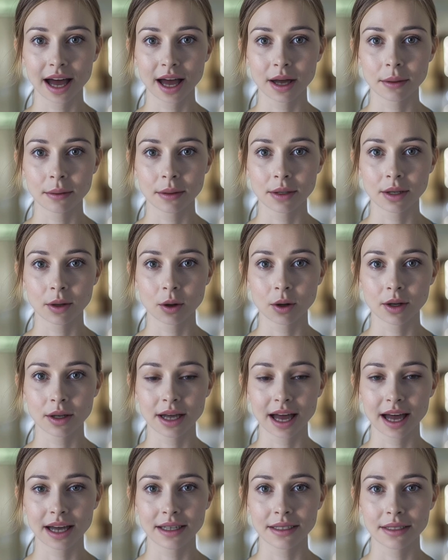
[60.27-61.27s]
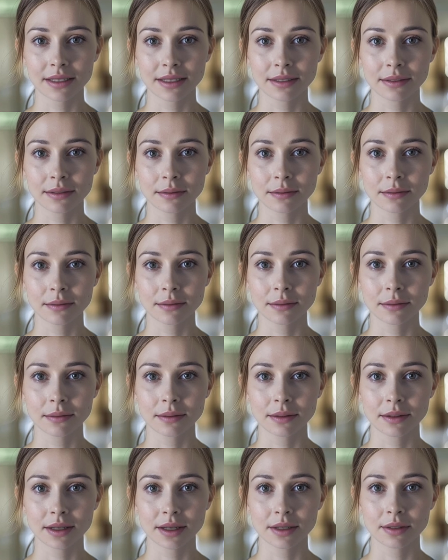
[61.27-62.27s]
hips, or legs.
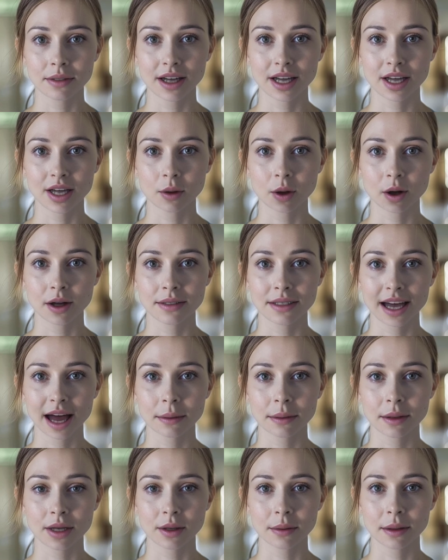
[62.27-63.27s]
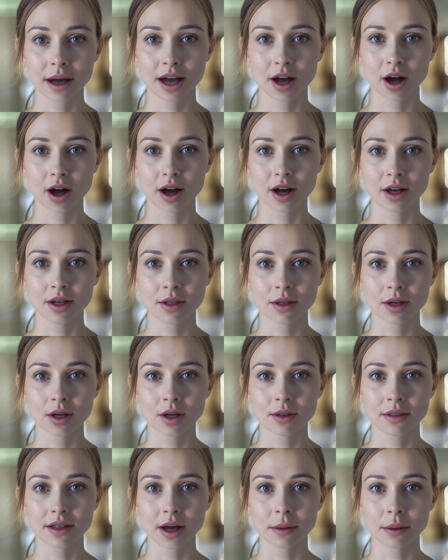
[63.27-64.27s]
Venous wall damage may occur due
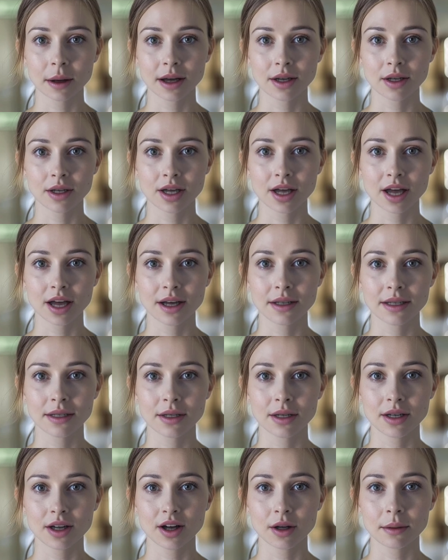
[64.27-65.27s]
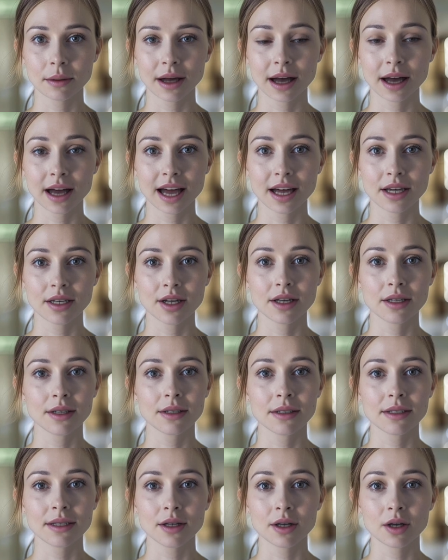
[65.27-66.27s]
to venipuncture, certain
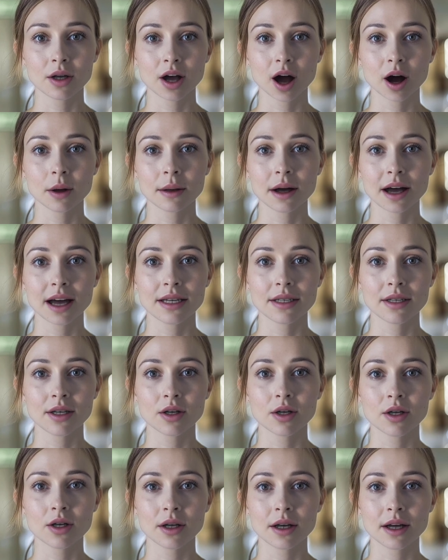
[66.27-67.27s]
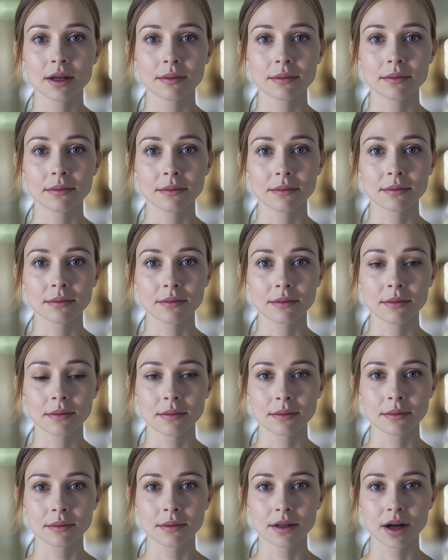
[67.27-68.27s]
medications, trauma, and surgery.
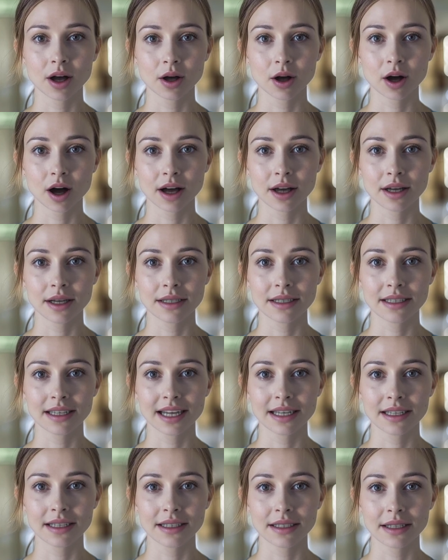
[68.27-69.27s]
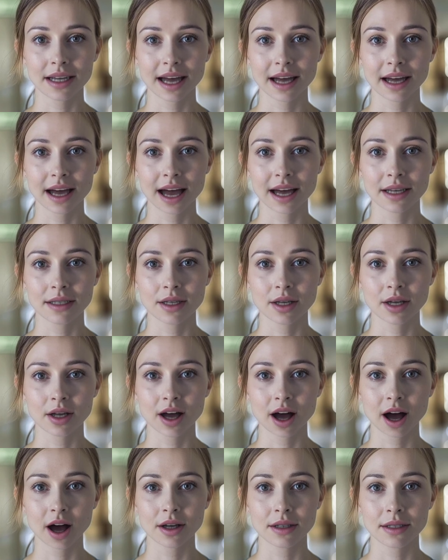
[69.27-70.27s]
Chronic diseases like
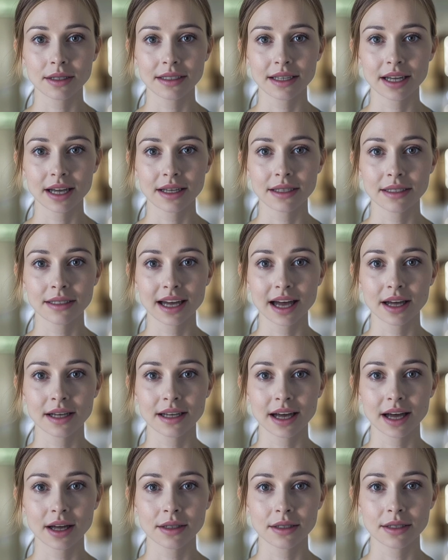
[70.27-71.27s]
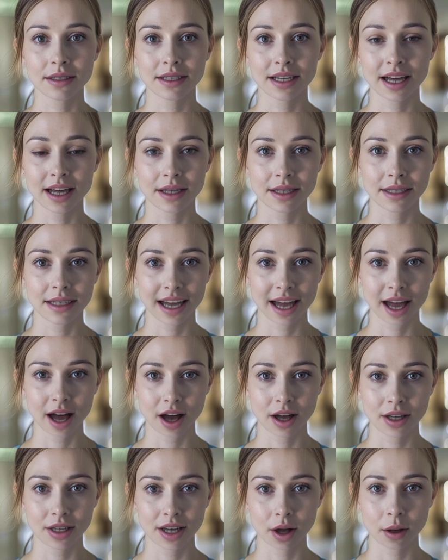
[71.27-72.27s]
cancer, heart disease, and lung disease can
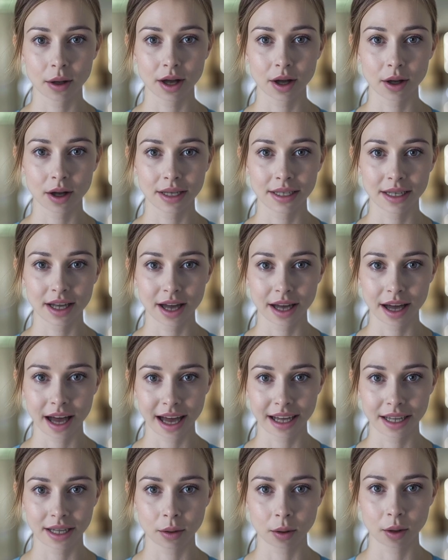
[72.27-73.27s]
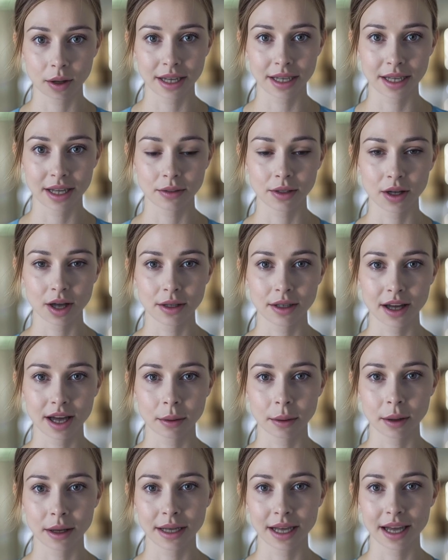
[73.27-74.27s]
also increase a client's risk for
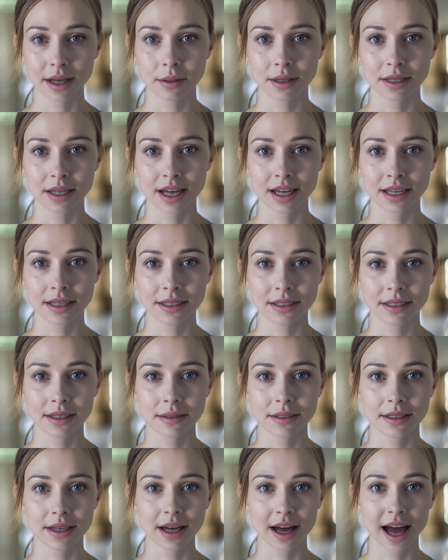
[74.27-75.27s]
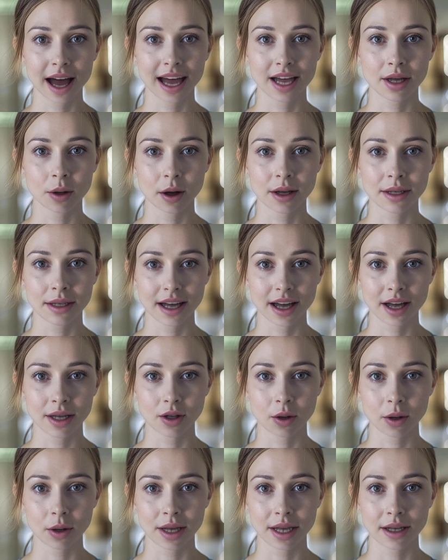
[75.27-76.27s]
developing DVTs, as well as
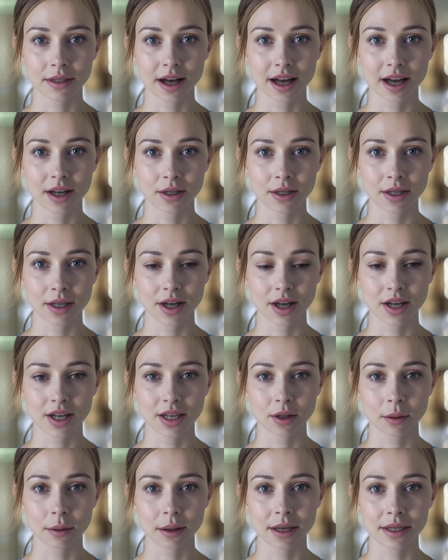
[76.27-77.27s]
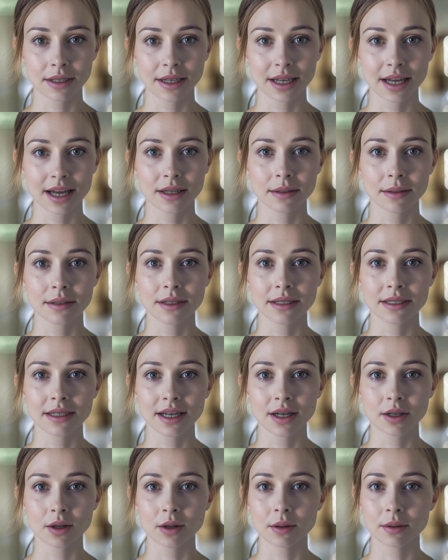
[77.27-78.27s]
other risk factors such as obesity,
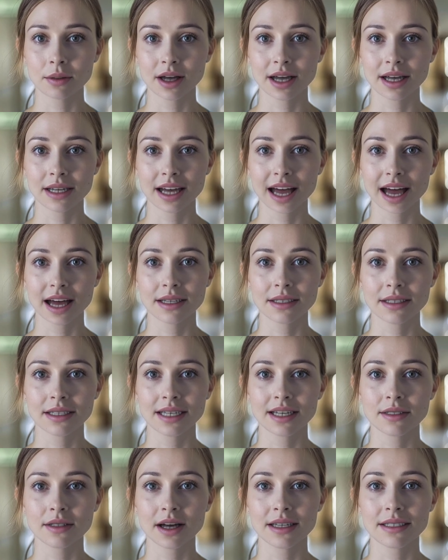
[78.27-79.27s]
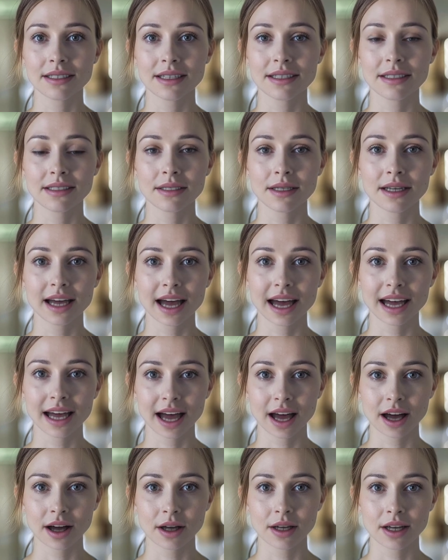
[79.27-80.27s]
central venous access devices,
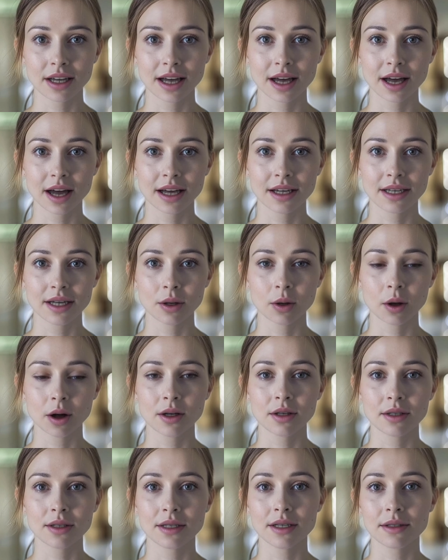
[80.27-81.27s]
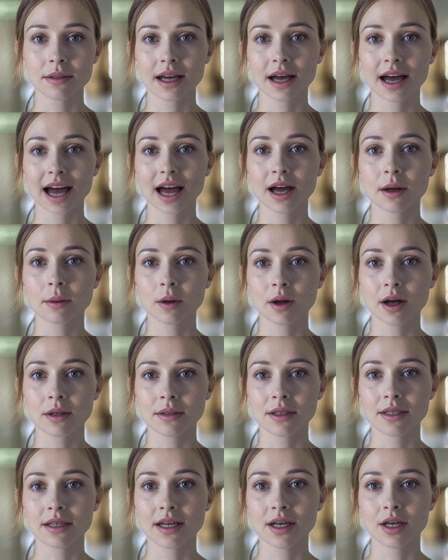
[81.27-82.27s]
inherited clotting disorders, and a
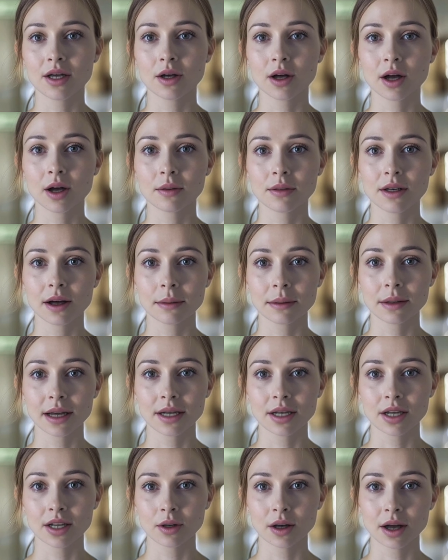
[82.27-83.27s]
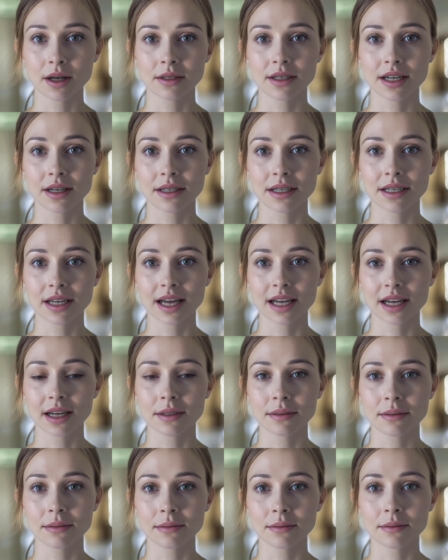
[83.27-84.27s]
previous history or family history of DVT.